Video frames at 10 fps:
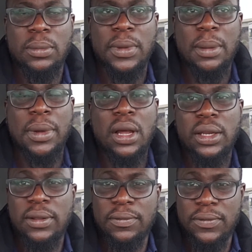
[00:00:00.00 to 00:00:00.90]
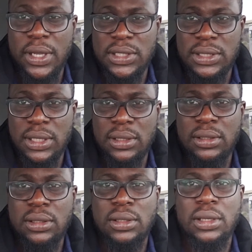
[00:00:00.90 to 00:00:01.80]
about
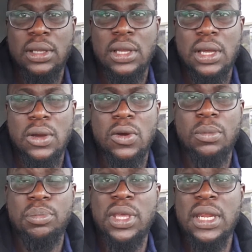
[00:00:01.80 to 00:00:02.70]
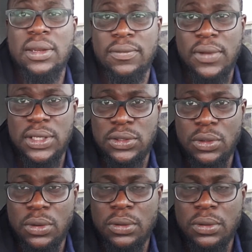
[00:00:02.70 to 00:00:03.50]
investing or being an investor.